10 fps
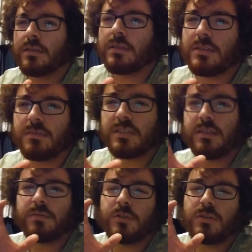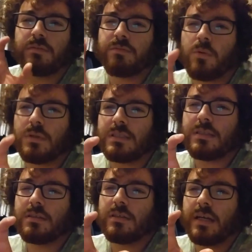So instead of using force,
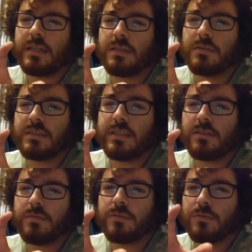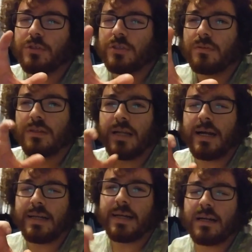like he, instead of he was shooting
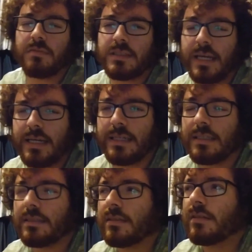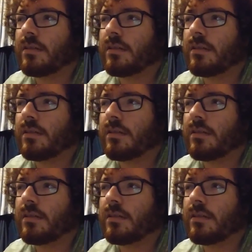lightning out of his hands,